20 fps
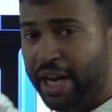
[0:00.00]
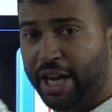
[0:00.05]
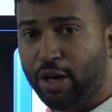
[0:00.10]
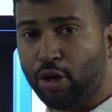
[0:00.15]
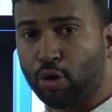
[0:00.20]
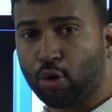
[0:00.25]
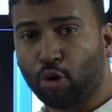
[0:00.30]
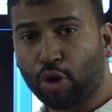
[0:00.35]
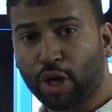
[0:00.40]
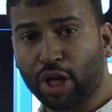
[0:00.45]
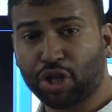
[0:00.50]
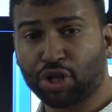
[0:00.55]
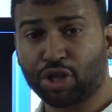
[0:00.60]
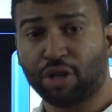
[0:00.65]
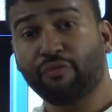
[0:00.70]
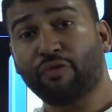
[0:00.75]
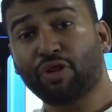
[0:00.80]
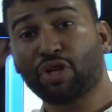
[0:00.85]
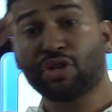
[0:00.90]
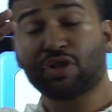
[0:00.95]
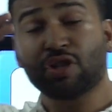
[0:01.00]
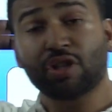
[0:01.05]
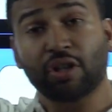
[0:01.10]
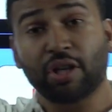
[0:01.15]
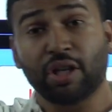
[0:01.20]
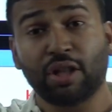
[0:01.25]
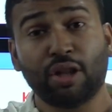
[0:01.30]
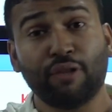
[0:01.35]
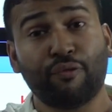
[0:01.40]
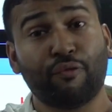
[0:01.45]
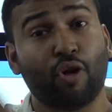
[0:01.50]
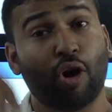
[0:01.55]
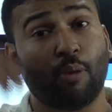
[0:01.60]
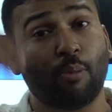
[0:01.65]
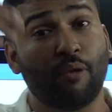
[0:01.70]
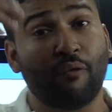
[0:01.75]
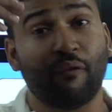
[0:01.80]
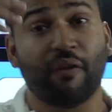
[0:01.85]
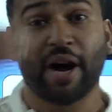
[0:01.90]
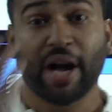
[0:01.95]
and rotation which is in the
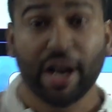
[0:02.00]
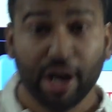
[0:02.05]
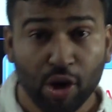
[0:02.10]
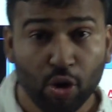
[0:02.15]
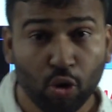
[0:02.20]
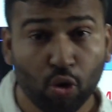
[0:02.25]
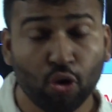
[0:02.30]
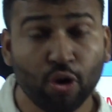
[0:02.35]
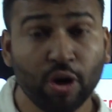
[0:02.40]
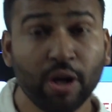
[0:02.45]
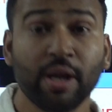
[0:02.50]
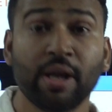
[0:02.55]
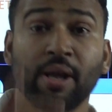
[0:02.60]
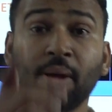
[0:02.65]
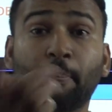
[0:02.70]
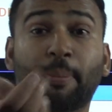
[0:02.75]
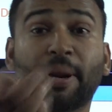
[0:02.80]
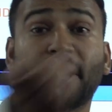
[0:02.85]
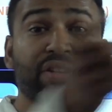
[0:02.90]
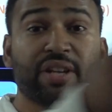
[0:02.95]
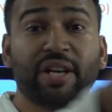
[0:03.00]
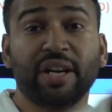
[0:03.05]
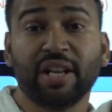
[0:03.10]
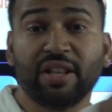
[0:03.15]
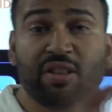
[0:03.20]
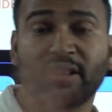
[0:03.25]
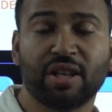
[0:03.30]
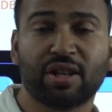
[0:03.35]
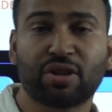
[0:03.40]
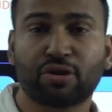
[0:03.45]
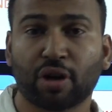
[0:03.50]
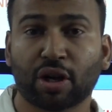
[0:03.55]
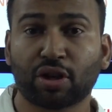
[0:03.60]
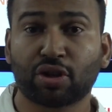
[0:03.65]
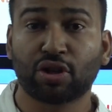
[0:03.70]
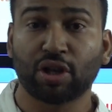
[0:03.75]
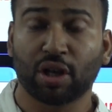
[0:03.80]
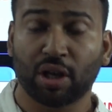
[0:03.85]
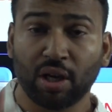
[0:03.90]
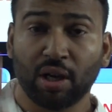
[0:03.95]
form of unknown present in the
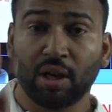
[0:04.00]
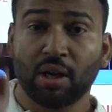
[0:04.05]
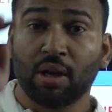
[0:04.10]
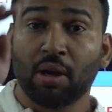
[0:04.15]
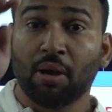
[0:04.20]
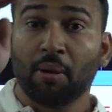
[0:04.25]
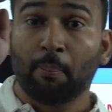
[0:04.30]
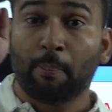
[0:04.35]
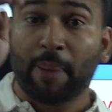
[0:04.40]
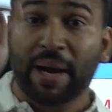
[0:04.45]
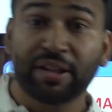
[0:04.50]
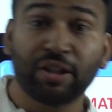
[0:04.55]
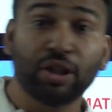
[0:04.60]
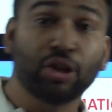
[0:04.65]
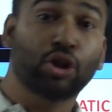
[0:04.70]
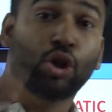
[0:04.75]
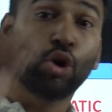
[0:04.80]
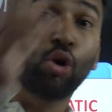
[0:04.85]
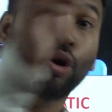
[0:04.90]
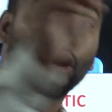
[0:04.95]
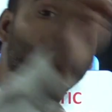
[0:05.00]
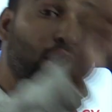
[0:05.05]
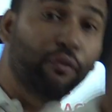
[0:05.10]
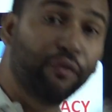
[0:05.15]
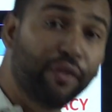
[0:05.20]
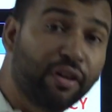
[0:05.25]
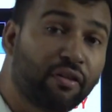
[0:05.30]
structure by the theory of